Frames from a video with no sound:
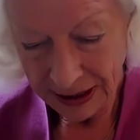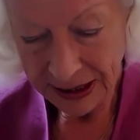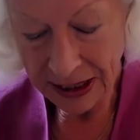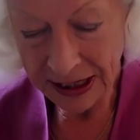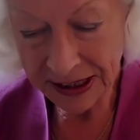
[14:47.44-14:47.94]

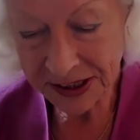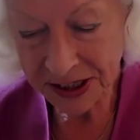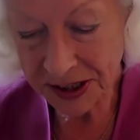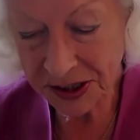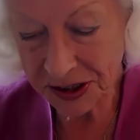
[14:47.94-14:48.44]
It's
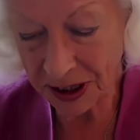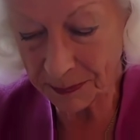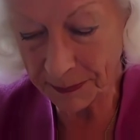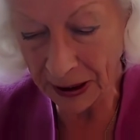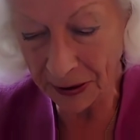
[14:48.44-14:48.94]
just
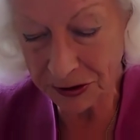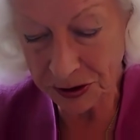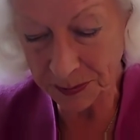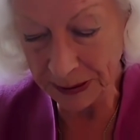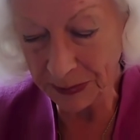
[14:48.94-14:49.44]
about
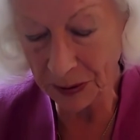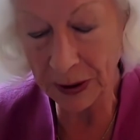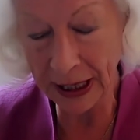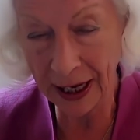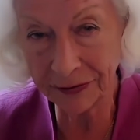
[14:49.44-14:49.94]
to be, but
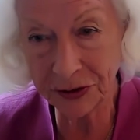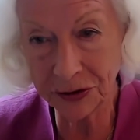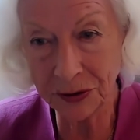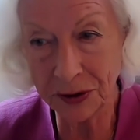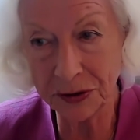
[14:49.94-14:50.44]
we have
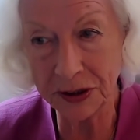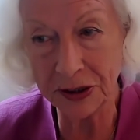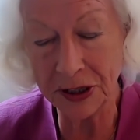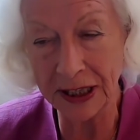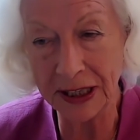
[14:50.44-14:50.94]
to
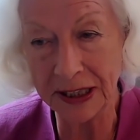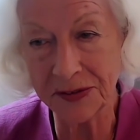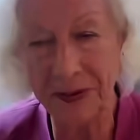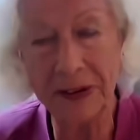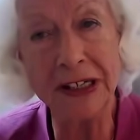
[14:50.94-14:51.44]

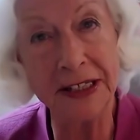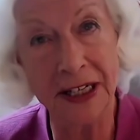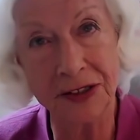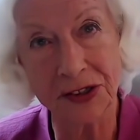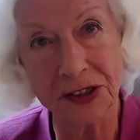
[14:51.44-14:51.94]
it's very
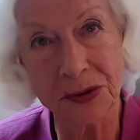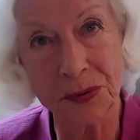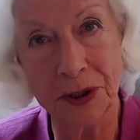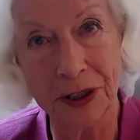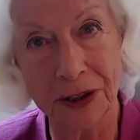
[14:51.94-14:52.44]
dangerous
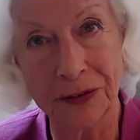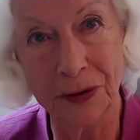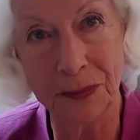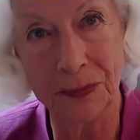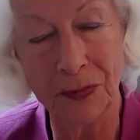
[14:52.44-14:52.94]
work
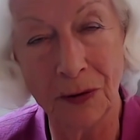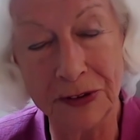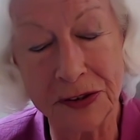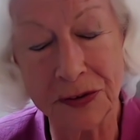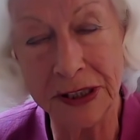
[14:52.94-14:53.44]
for
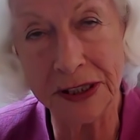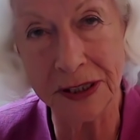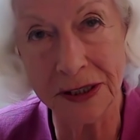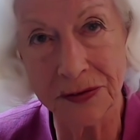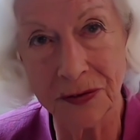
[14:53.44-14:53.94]
obvious
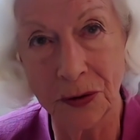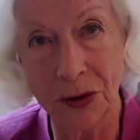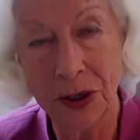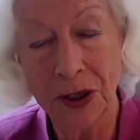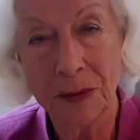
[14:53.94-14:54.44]
reasons
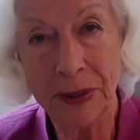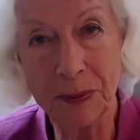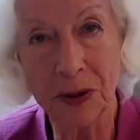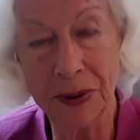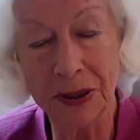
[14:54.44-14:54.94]
for
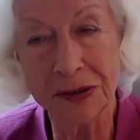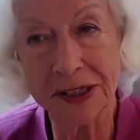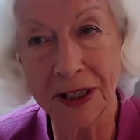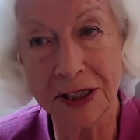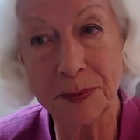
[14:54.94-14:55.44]
people on both
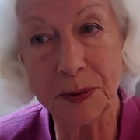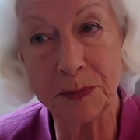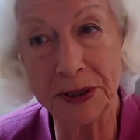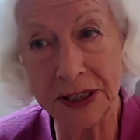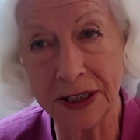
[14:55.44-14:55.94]
sides, but
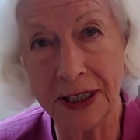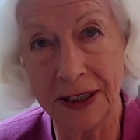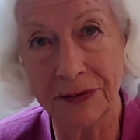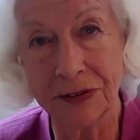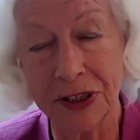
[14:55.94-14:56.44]

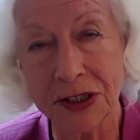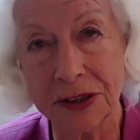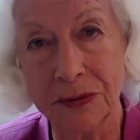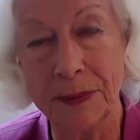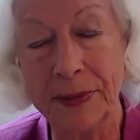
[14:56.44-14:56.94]
particularly for
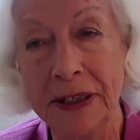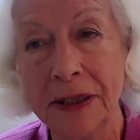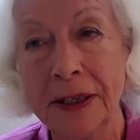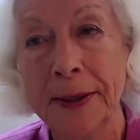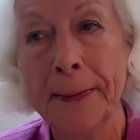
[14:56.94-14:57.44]
Russian women.
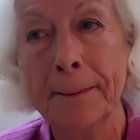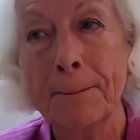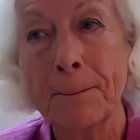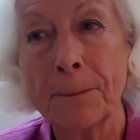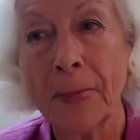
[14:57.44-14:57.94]

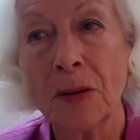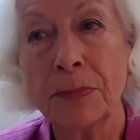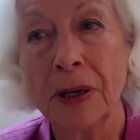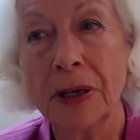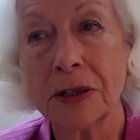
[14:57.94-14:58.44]

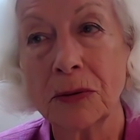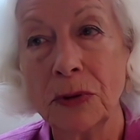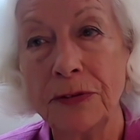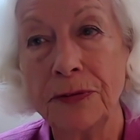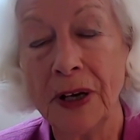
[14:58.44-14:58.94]
But
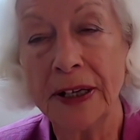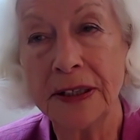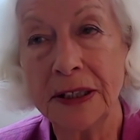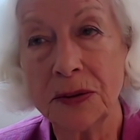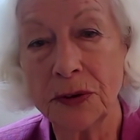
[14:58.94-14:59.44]
we
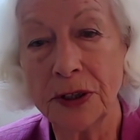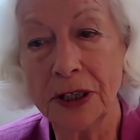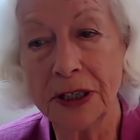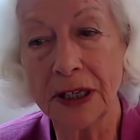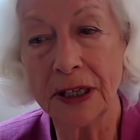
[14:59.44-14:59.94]
find
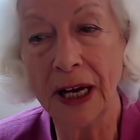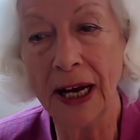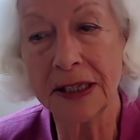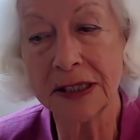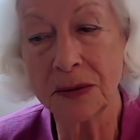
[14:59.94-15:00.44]
that
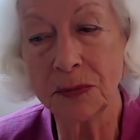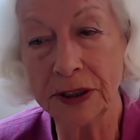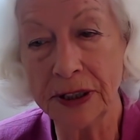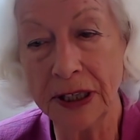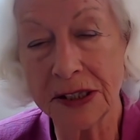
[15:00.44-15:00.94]
as the
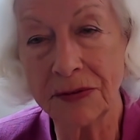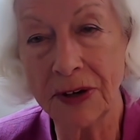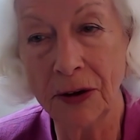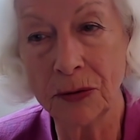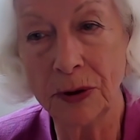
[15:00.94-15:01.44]
word gets
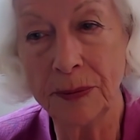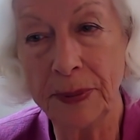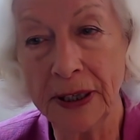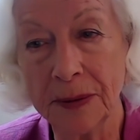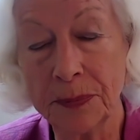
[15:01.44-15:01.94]
around, we're
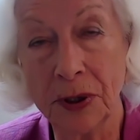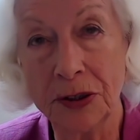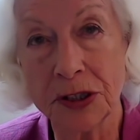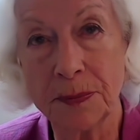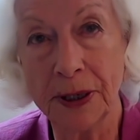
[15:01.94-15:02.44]
being
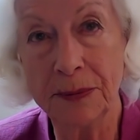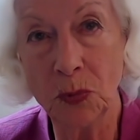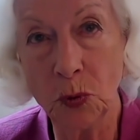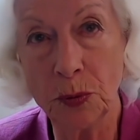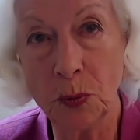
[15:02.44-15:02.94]
approached by
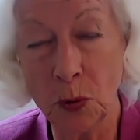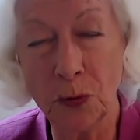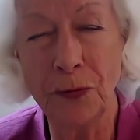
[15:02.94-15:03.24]
more and more